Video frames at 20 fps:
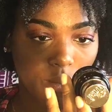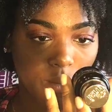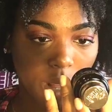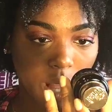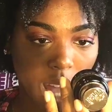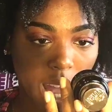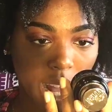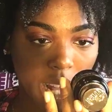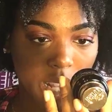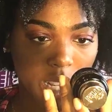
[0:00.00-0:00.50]

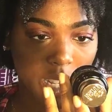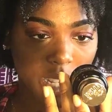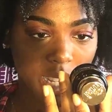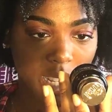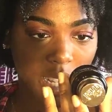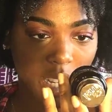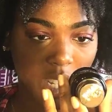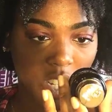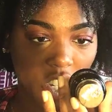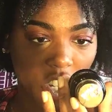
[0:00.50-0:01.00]

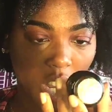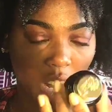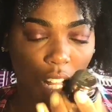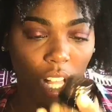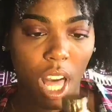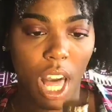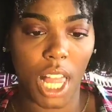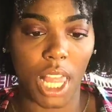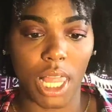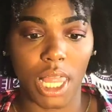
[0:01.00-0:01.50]
Blacklisted
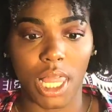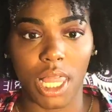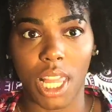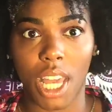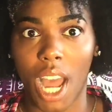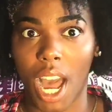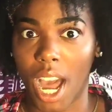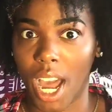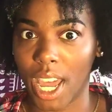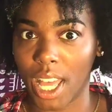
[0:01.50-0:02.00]
Gel
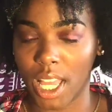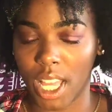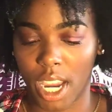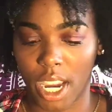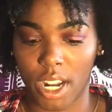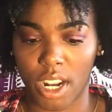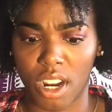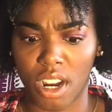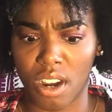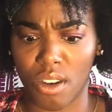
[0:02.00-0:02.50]

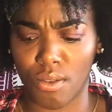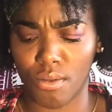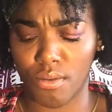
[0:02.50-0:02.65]
Eyeliner.